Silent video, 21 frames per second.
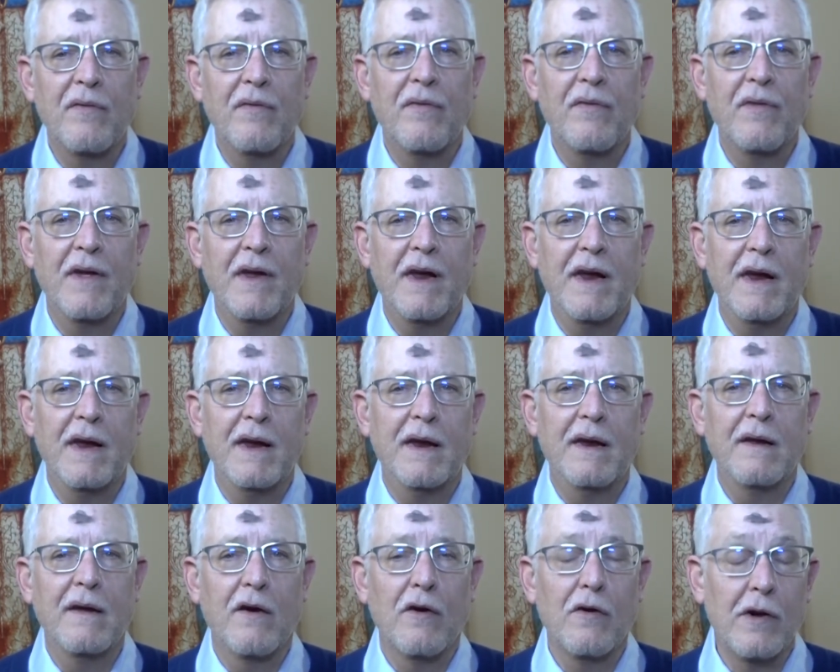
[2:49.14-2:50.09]

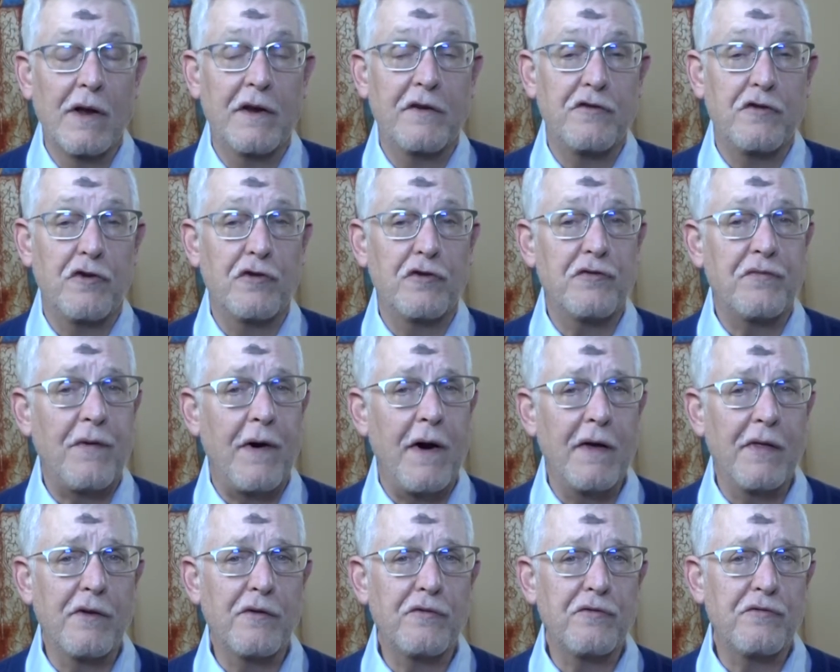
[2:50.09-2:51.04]
the early church
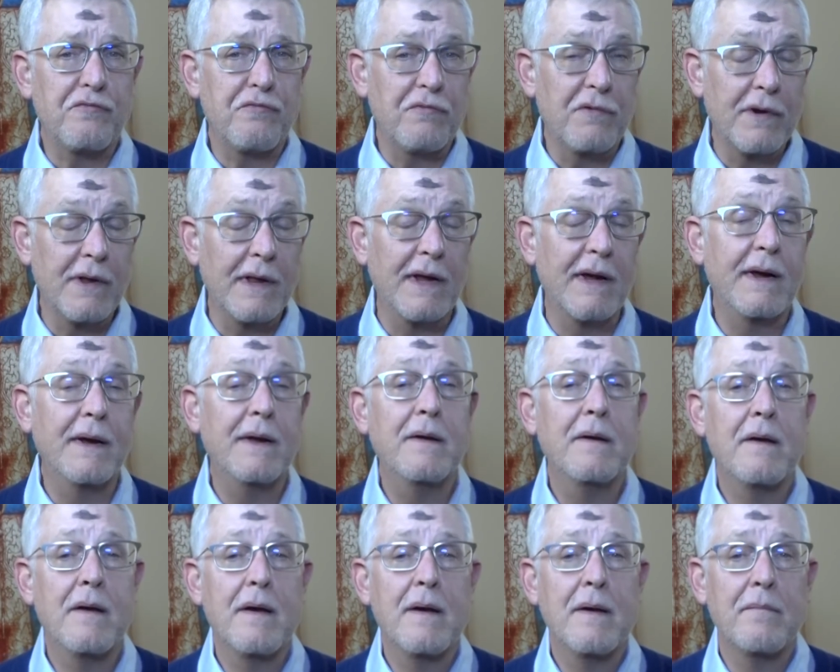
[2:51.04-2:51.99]
fathers really
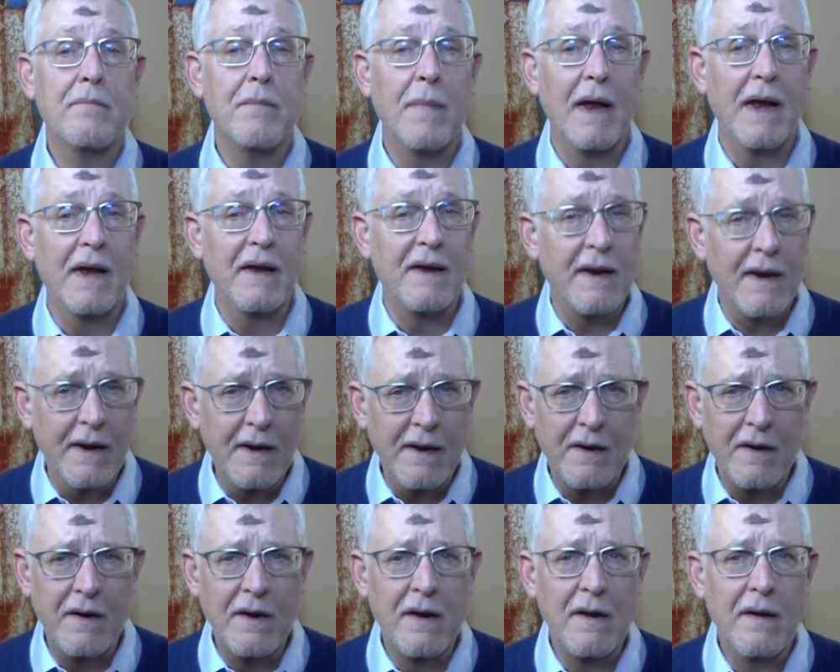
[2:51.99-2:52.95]

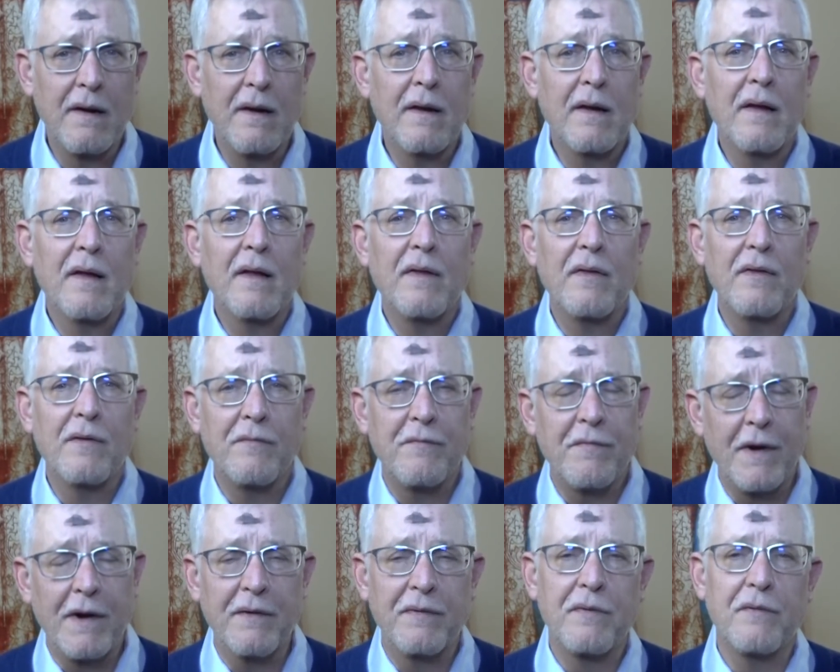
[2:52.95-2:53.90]
maintained the
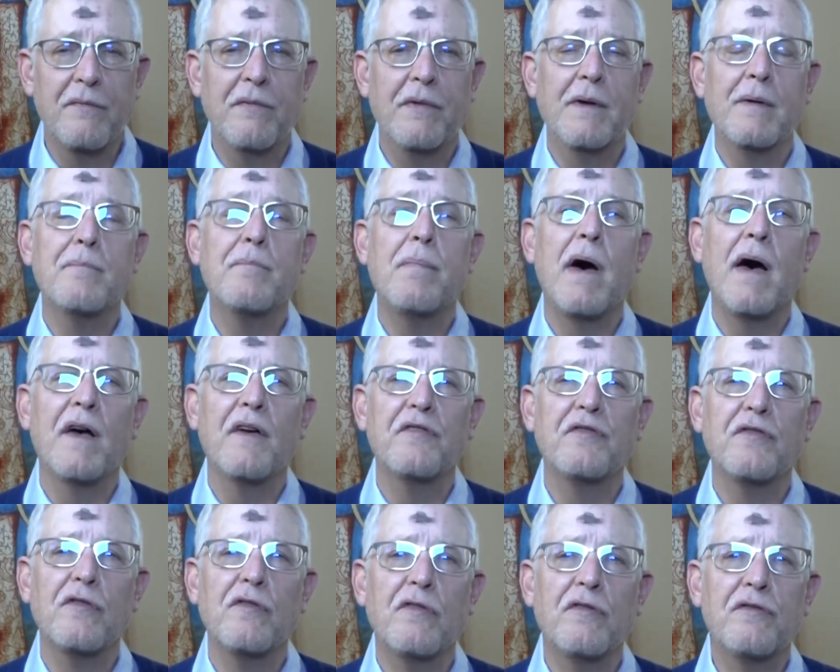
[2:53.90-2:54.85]
faith of the
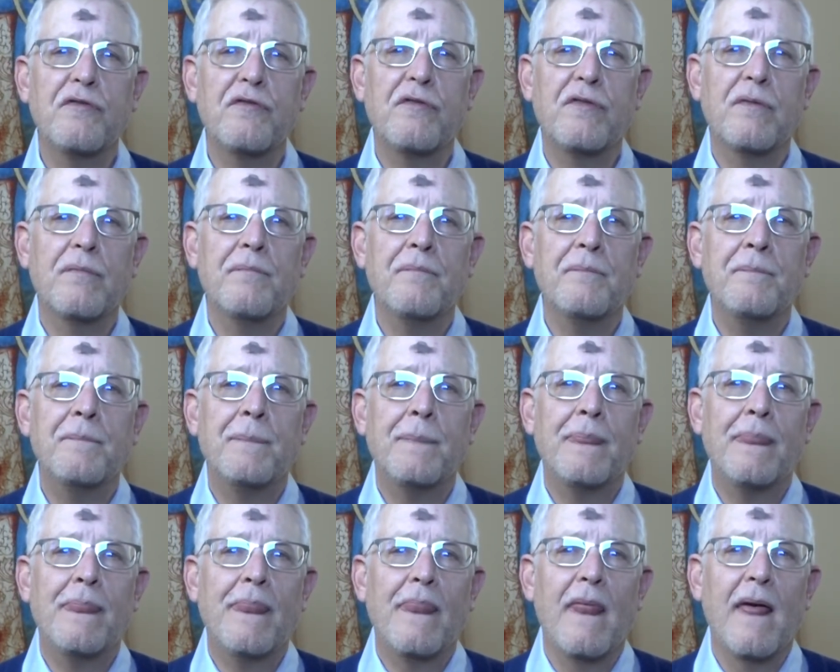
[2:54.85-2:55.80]
apostles
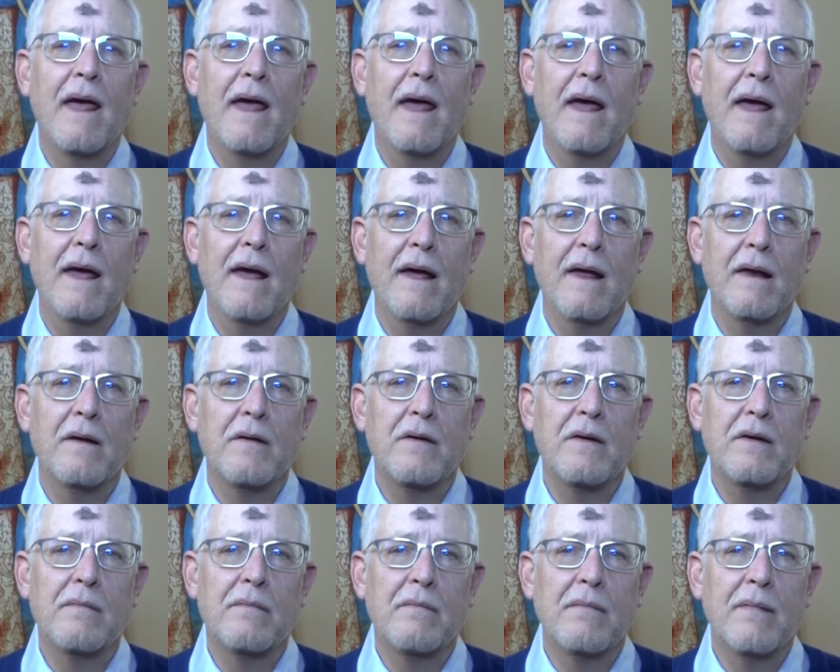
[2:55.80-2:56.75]
and
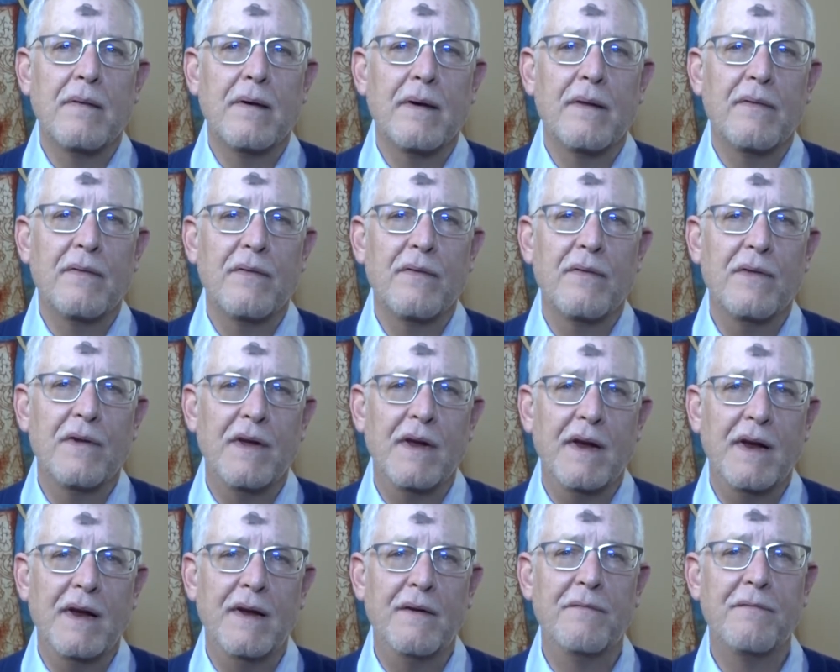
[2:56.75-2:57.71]

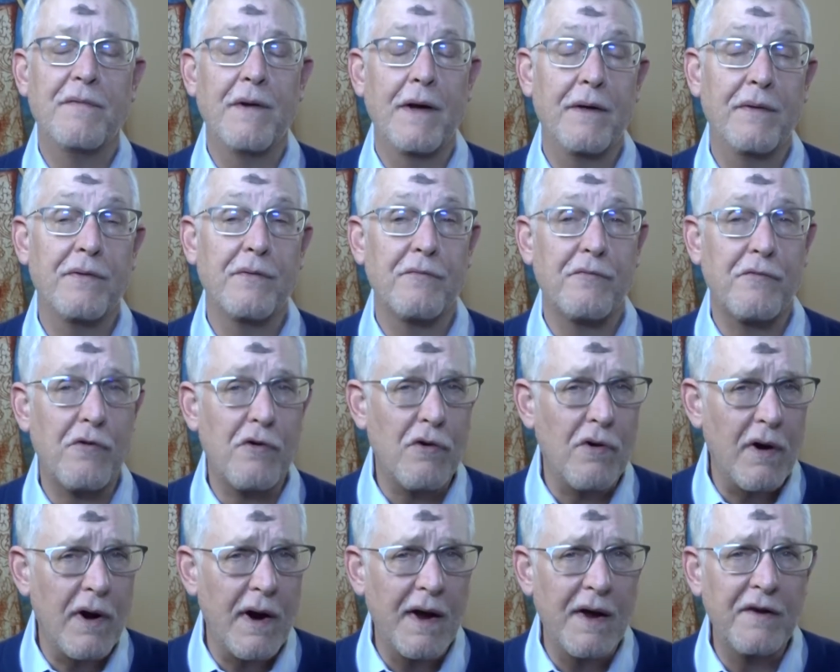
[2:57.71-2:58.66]
the faith of
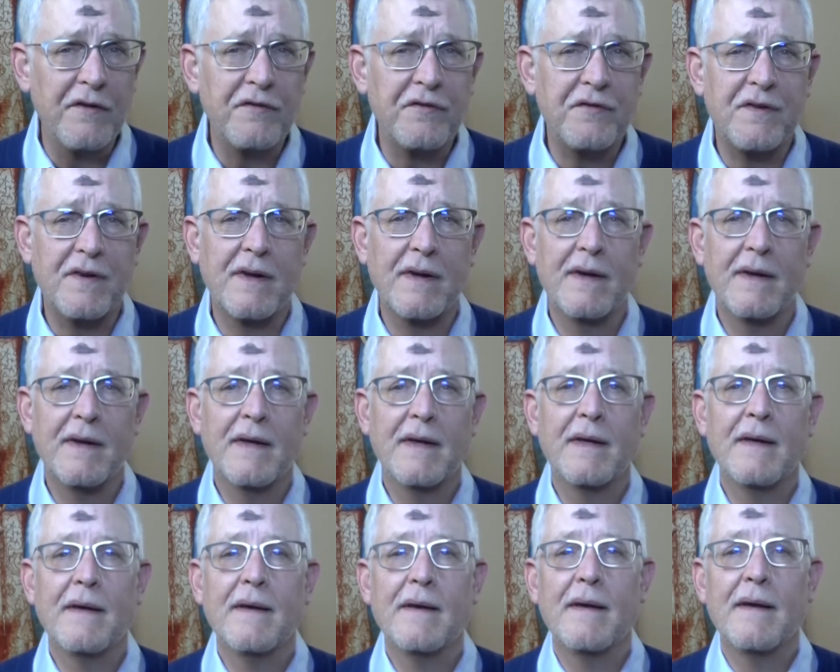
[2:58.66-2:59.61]
Christ,
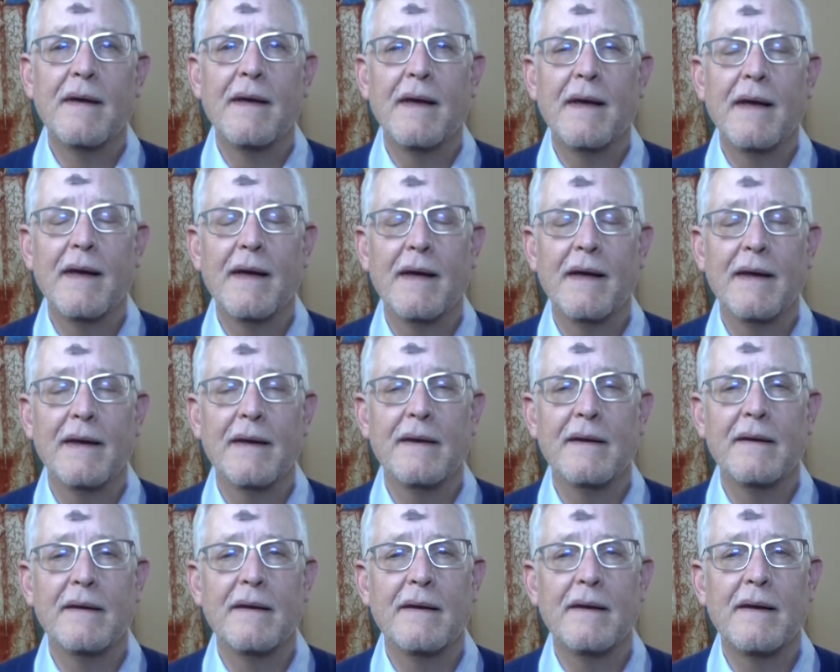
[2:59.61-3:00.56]

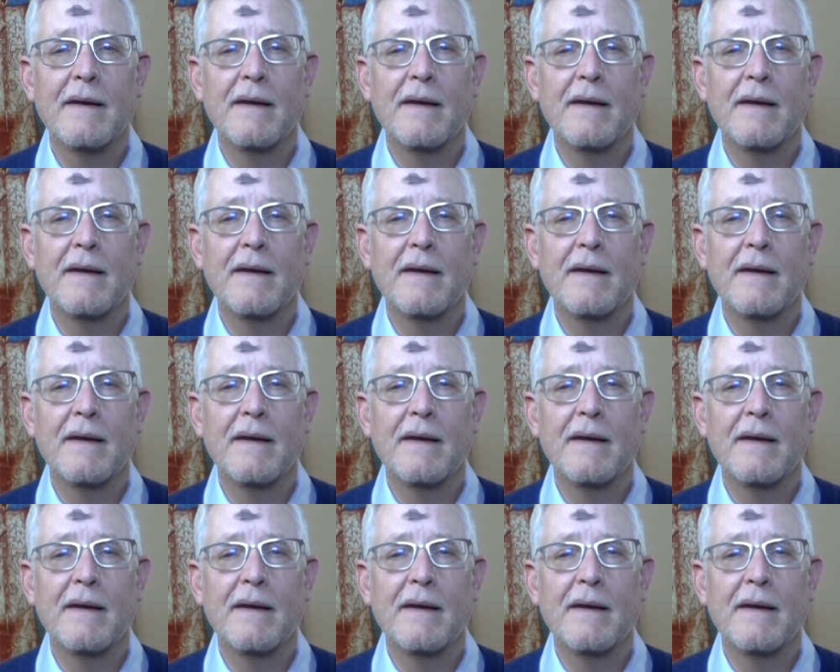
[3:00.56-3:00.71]
and